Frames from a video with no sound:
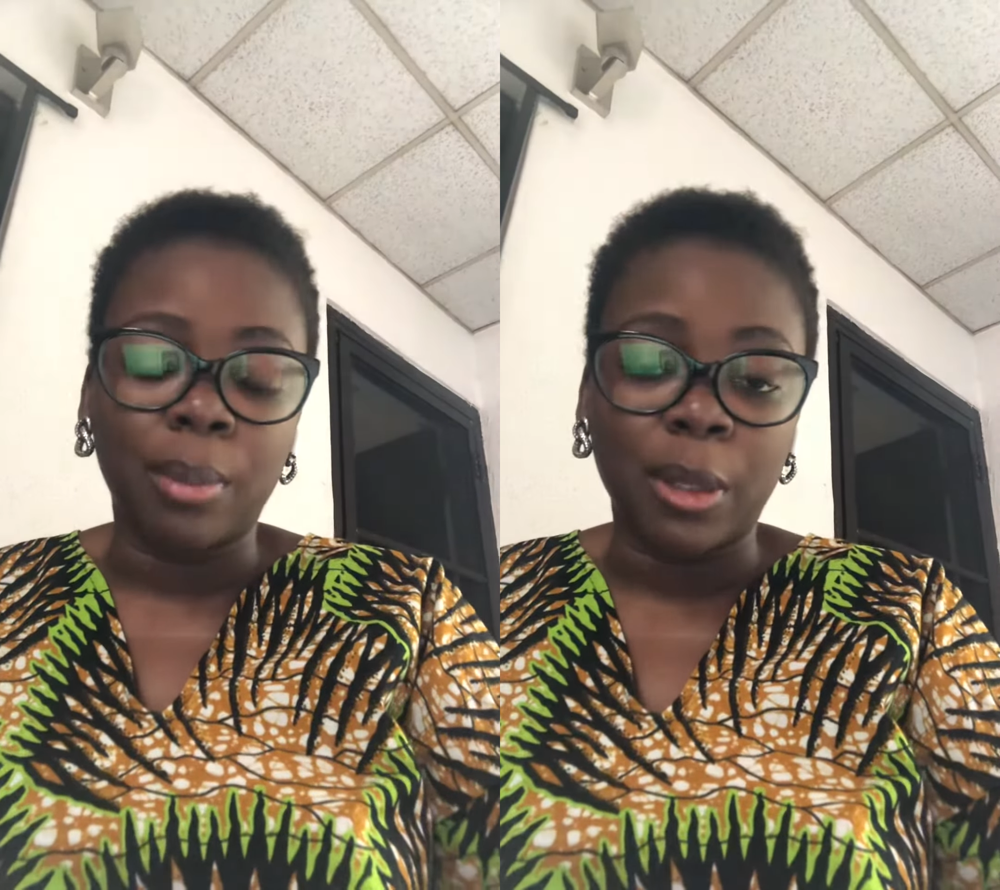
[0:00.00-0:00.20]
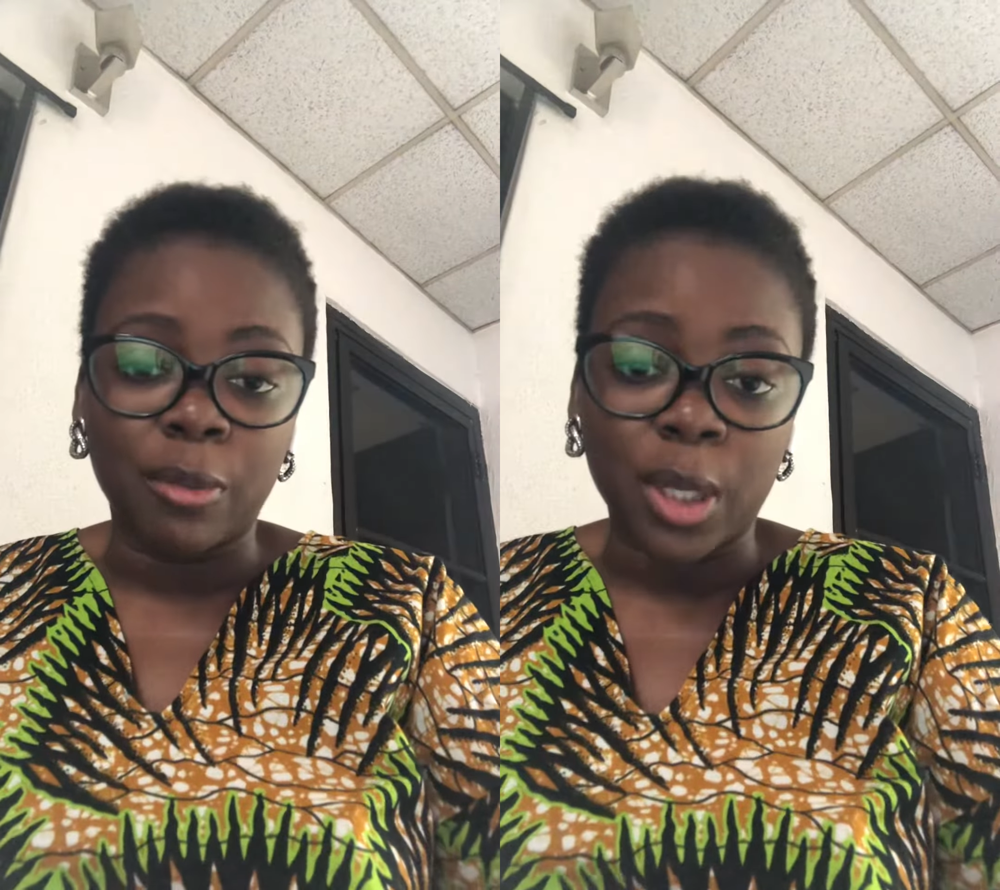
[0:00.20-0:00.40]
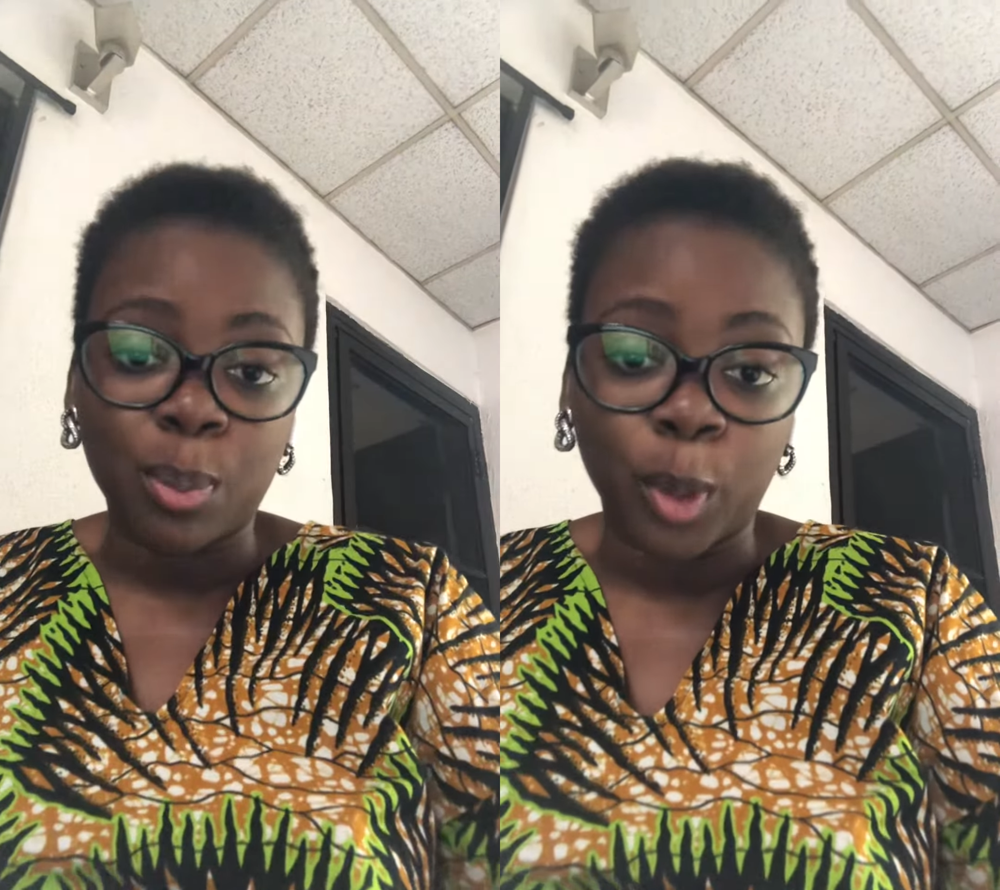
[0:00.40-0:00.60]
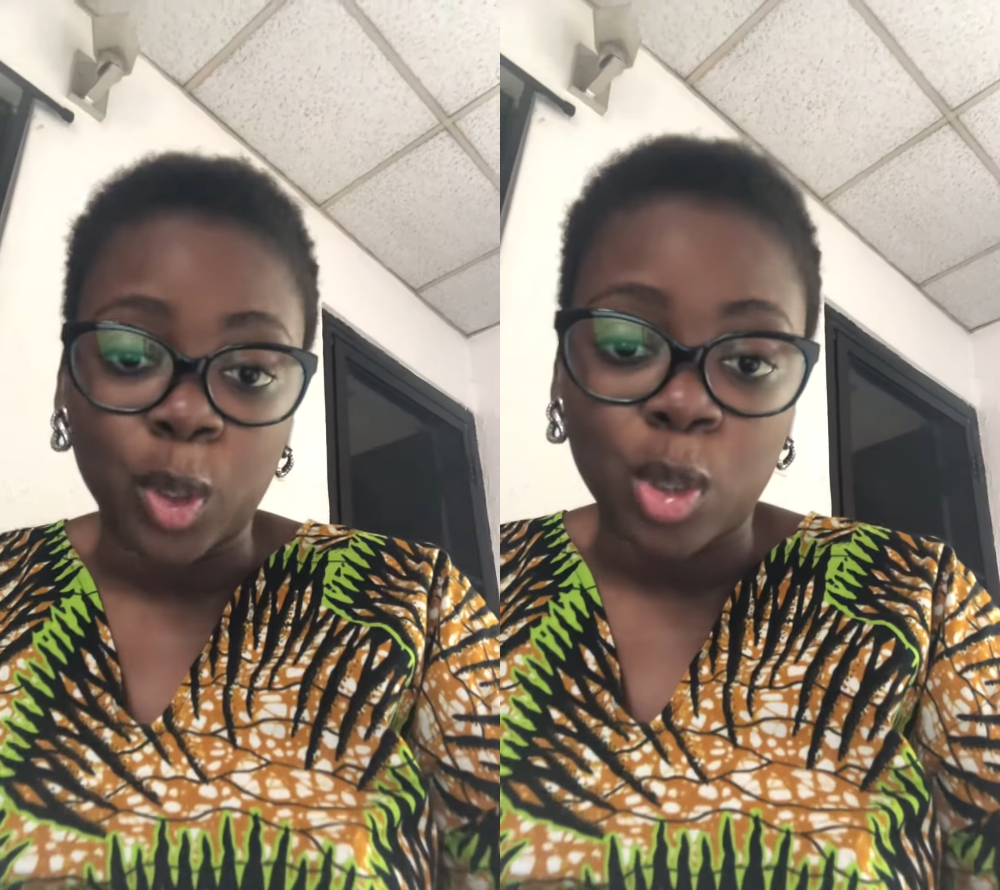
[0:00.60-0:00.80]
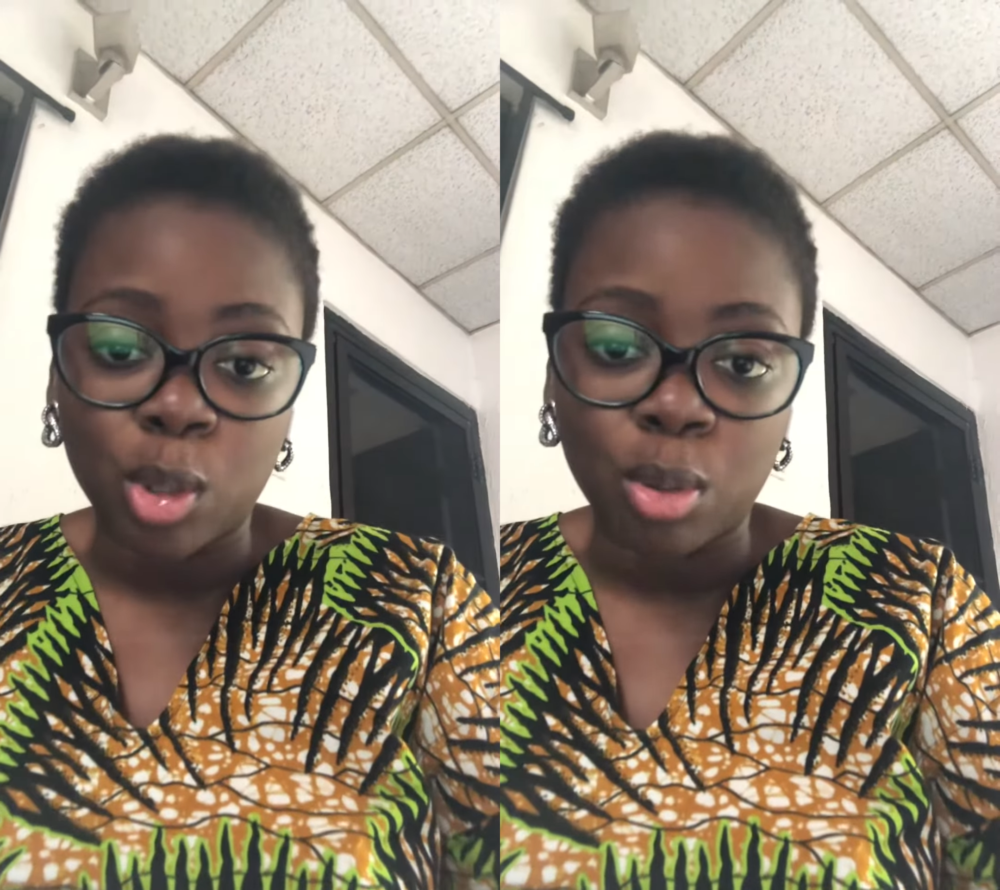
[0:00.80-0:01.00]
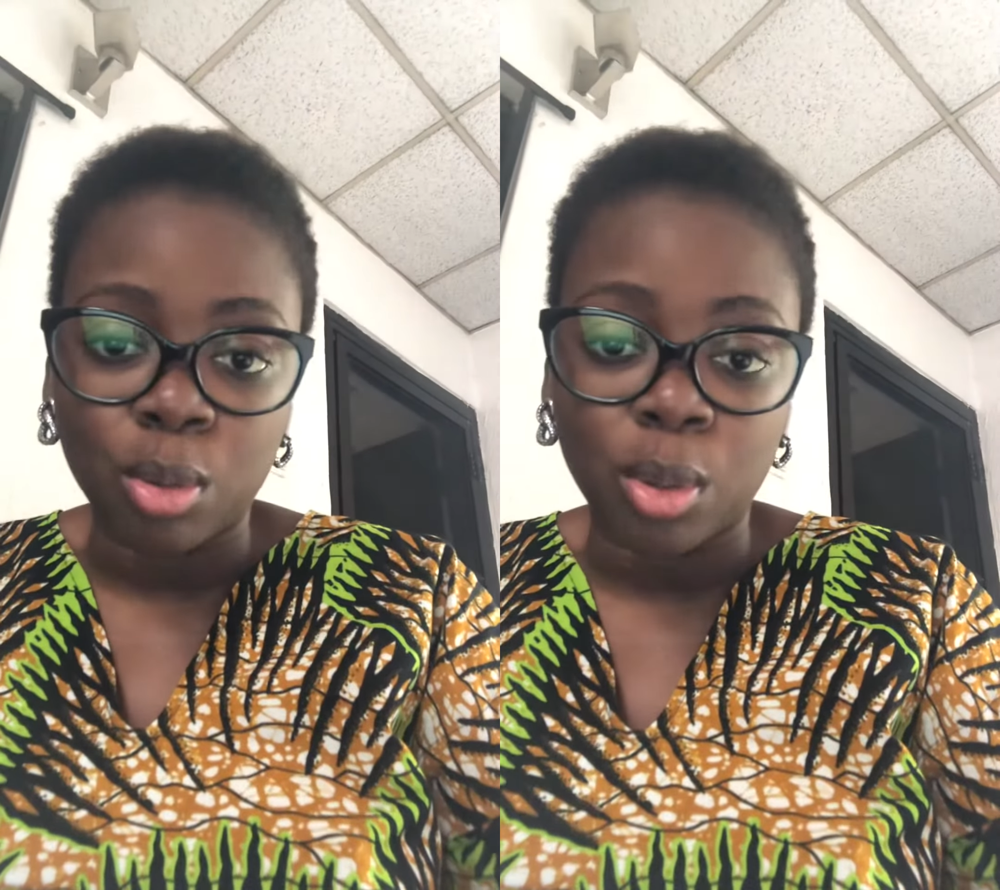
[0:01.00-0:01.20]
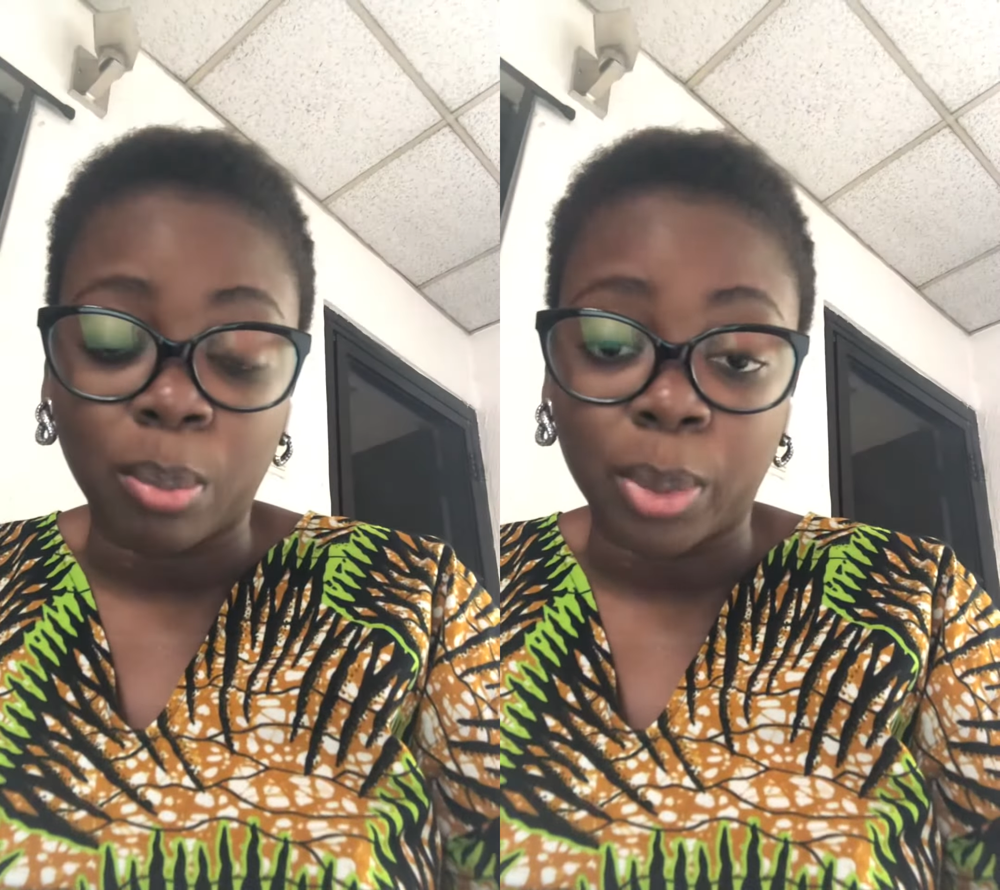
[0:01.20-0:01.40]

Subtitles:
in response to the